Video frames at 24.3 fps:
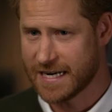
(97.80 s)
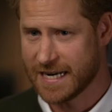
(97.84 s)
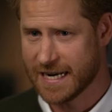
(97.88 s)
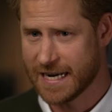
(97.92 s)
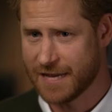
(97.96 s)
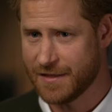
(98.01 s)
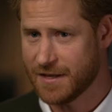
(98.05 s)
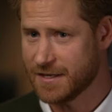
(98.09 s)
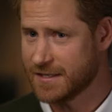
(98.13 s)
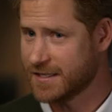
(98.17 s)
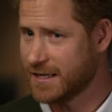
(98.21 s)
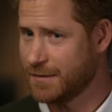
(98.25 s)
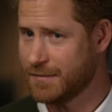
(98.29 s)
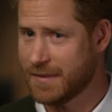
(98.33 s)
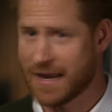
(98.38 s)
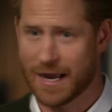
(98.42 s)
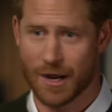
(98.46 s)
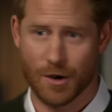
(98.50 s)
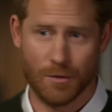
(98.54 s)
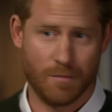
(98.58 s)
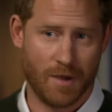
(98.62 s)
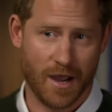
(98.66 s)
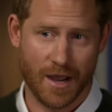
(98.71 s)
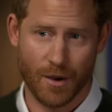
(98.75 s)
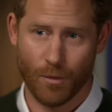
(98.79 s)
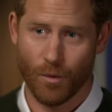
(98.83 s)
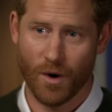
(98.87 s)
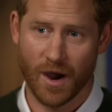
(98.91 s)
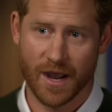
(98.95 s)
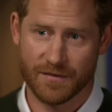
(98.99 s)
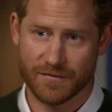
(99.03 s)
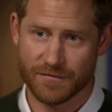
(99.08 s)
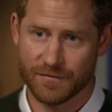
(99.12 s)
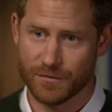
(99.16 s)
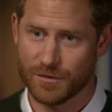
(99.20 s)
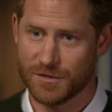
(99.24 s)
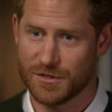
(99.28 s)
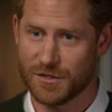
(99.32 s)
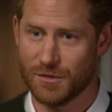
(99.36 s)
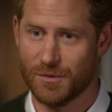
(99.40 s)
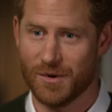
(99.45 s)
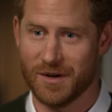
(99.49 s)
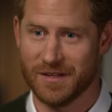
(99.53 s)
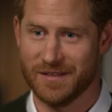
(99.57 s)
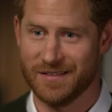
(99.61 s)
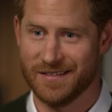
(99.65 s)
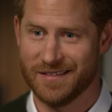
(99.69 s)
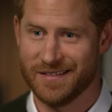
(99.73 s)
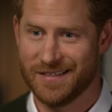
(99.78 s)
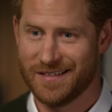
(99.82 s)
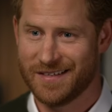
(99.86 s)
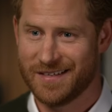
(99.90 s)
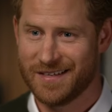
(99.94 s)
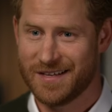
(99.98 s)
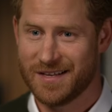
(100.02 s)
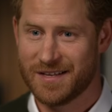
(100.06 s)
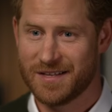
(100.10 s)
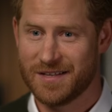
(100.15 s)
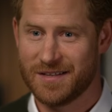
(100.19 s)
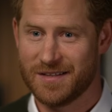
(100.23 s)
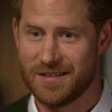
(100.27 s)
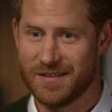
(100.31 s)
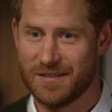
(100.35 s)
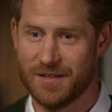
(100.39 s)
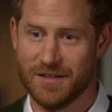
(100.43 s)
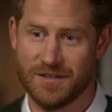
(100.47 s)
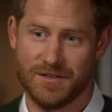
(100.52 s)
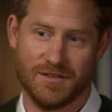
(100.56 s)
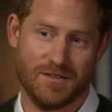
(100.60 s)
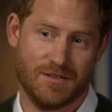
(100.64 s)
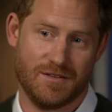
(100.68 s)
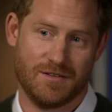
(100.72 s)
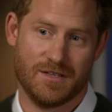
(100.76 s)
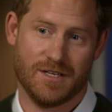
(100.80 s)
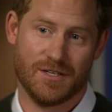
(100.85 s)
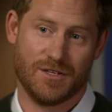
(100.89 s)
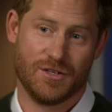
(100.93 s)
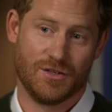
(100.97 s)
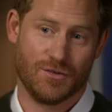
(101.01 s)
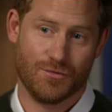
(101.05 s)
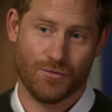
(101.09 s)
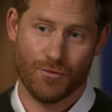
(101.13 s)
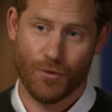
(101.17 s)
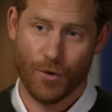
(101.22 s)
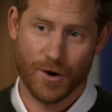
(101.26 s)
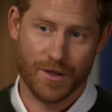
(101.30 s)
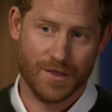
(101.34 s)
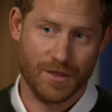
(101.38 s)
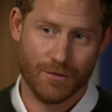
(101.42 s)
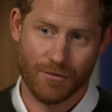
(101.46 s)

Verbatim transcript: um, Uh, William. Um, there is no